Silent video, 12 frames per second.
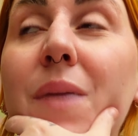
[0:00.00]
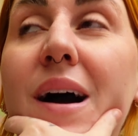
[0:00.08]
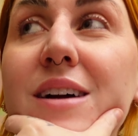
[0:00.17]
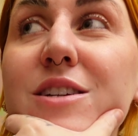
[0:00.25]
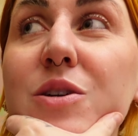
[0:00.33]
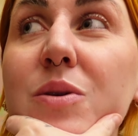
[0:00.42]

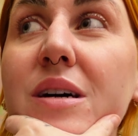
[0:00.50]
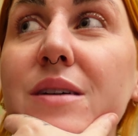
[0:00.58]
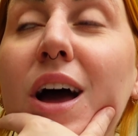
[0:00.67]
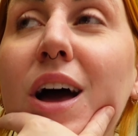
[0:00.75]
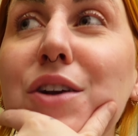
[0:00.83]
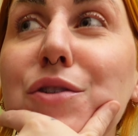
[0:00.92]
back to it.
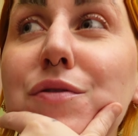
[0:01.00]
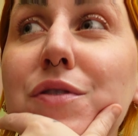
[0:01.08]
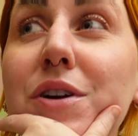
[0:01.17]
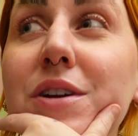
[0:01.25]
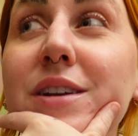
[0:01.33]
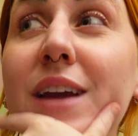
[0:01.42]
And for
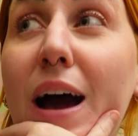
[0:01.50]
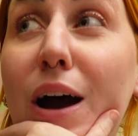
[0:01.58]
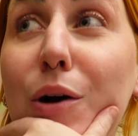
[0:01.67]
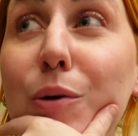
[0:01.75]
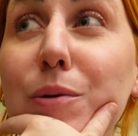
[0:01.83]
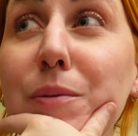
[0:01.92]

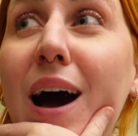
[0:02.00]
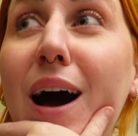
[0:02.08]
now,